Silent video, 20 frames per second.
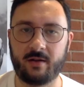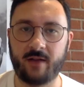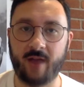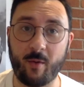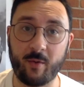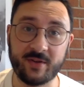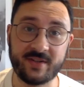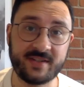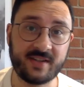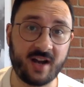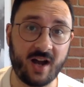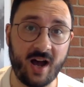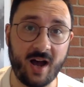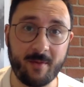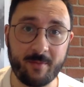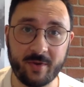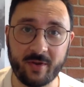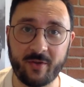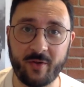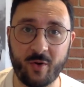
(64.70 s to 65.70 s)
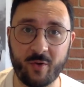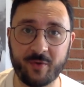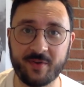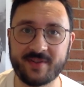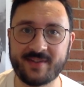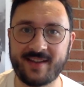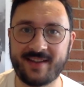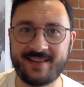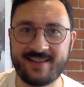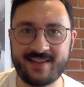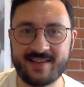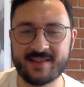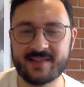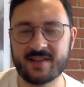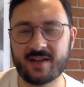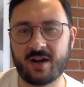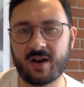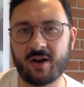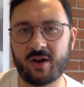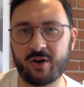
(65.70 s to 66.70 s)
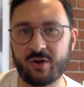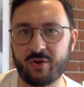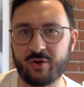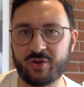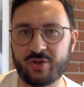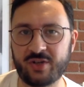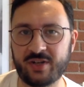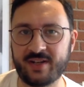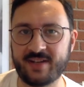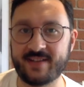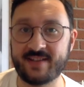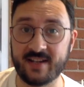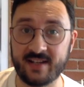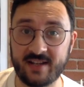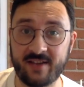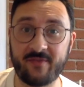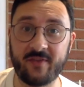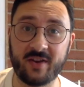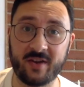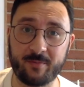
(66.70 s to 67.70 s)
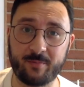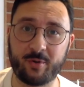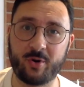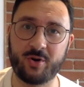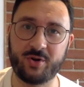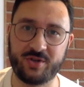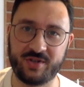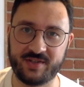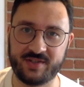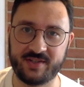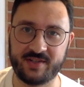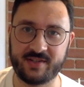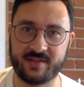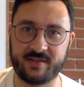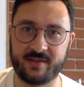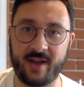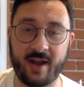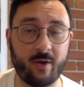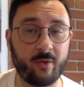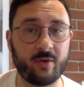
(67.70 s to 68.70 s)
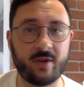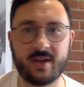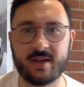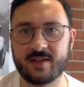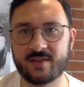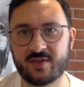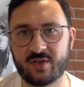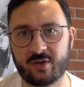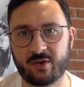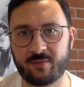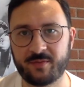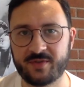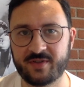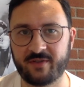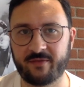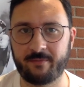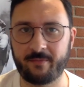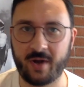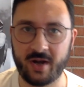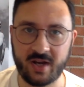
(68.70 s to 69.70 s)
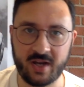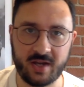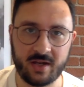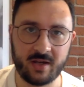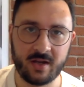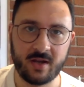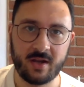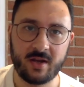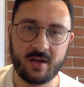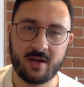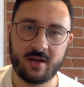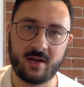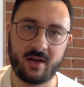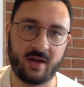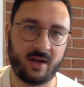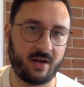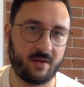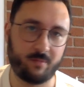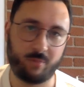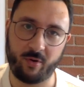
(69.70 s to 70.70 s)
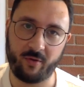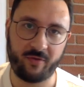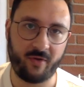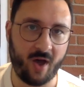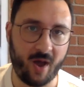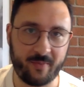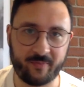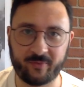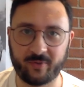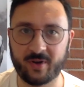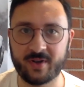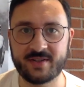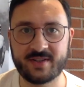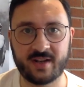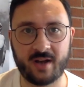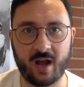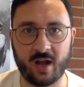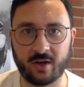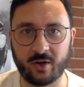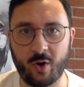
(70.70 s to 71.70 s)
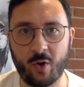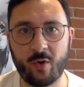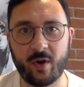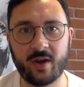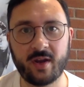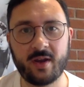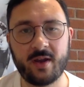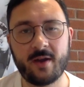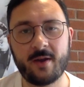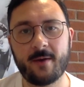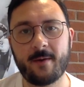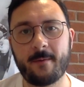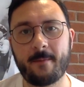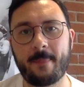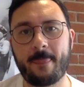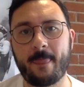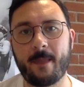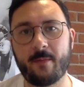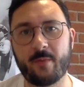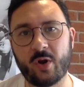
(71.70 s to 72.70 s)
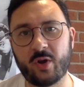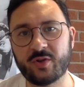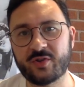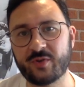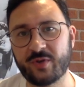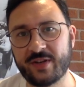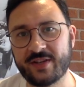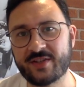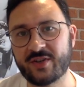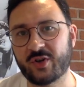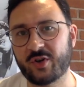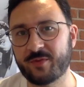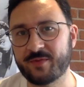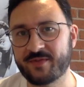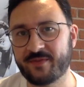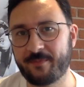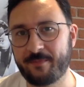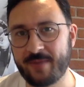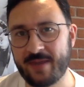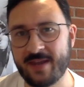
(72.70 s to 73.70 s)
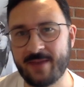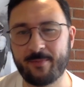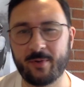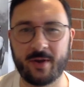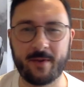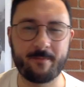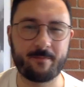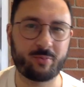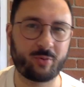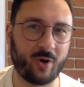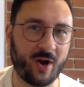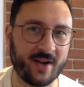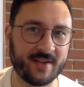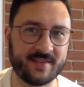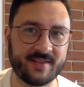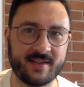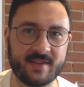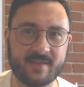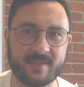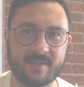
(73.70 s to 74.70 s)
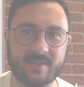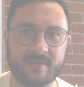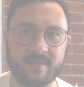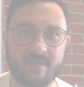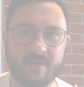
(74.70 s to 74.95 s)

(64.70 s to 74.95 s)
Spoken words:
Now, what's common though is that these are usually significant purchases, not only in terms of money, both upfront and ongoing, but also in terms of people and process.